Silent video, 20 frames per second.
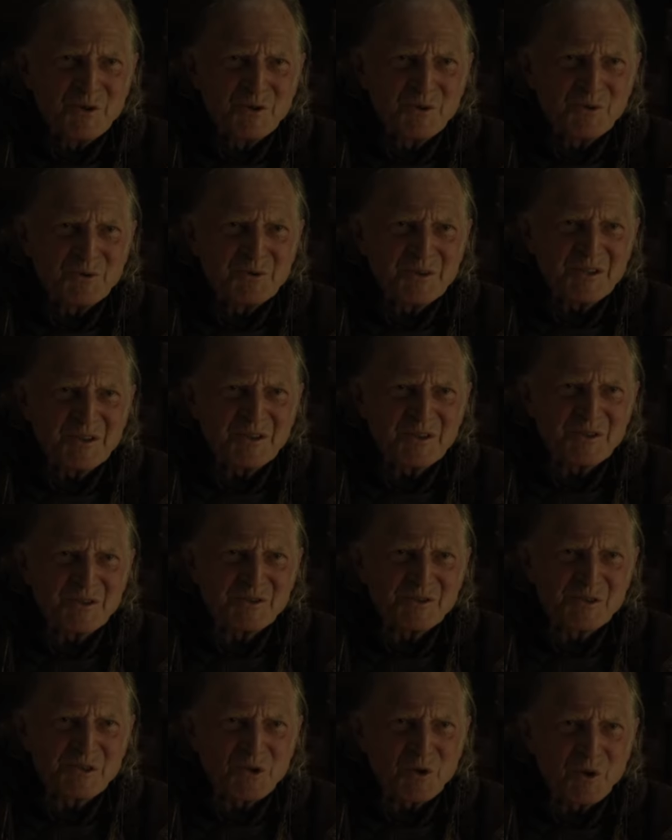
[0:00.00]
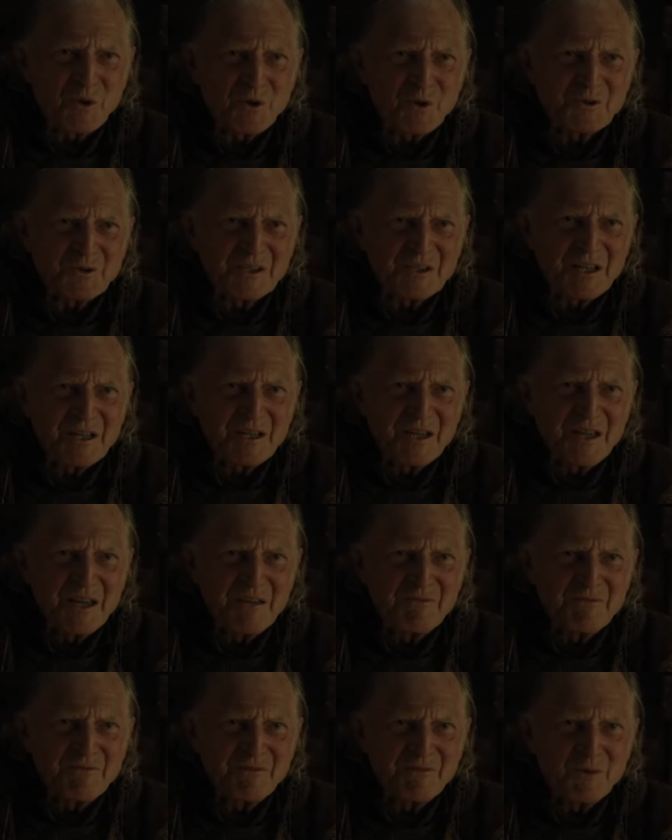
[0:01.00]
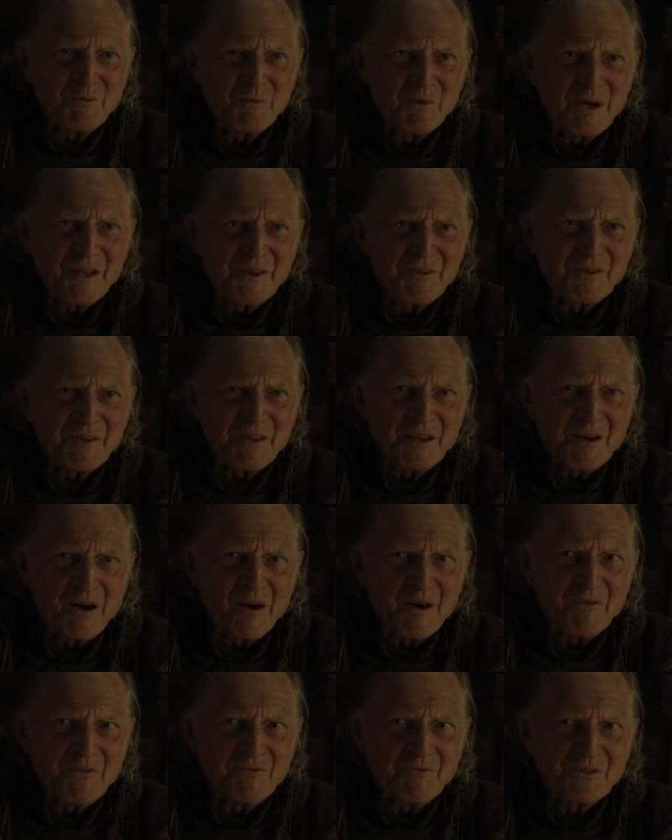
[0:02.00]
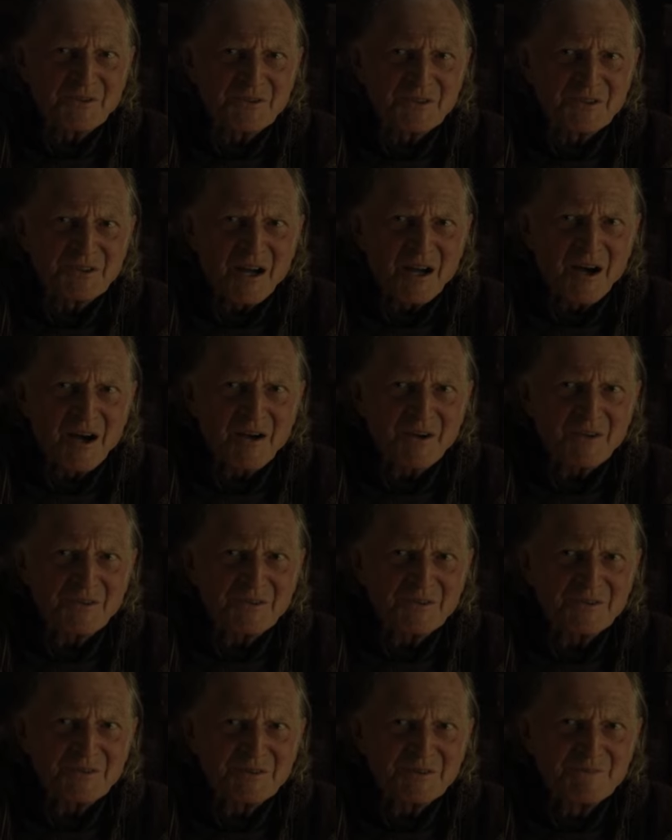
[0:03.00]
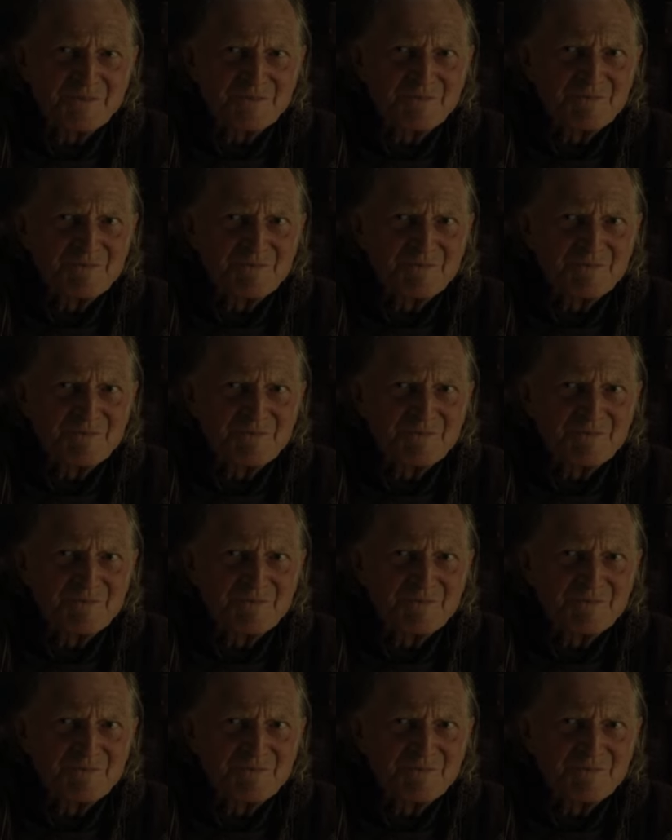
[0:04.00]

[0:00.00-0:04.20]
You didn't slaughter every one of the Starks.